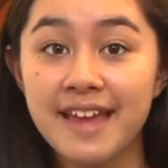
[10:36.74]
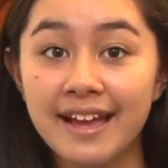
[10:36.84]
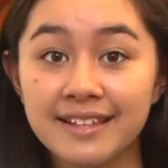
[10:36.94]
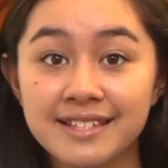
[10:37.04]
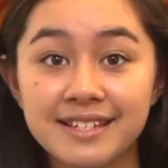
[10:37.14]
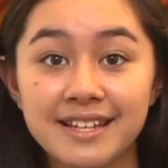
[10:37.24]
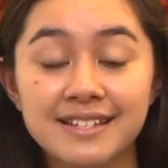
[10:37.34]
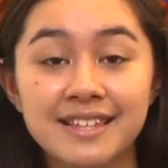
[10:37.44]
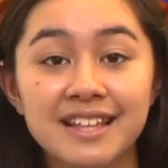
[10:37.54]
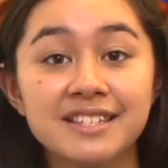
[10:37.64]
next
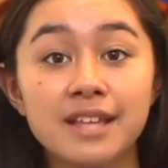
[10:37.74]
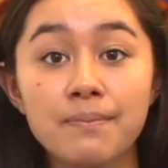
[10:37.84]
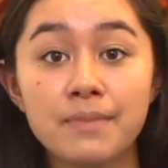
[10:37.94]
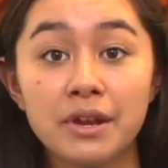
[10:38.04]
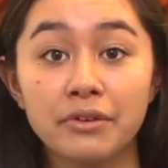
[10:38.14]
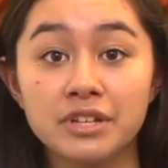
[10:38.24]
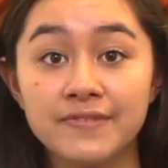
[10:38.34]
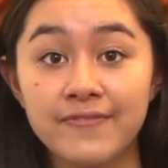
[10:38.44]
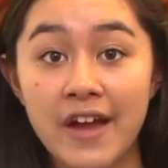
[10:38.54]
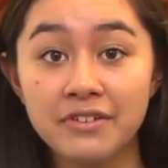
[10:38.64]
is that some
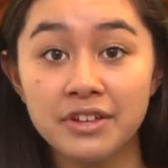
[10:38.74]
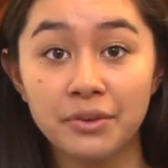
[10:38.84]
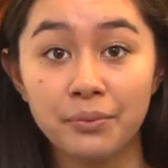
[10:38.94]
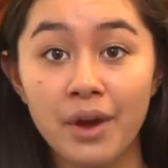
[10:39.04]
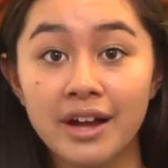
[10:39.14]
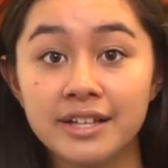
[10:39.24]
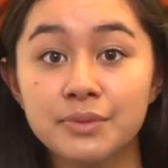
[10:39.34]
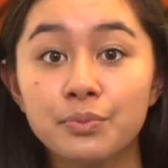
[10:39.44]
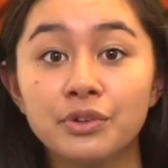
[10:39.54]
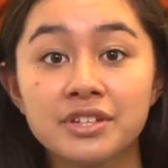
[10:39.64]
minerals found in the
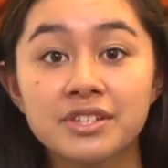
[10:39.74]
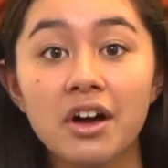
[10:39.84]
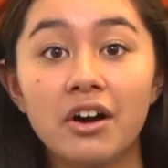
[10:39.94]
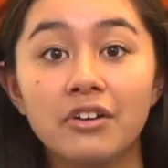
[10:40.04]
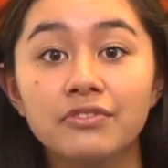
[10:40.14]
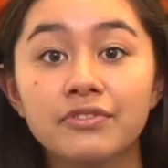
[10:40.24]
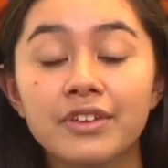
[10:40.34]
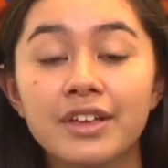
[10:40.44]
rocks will dissolve.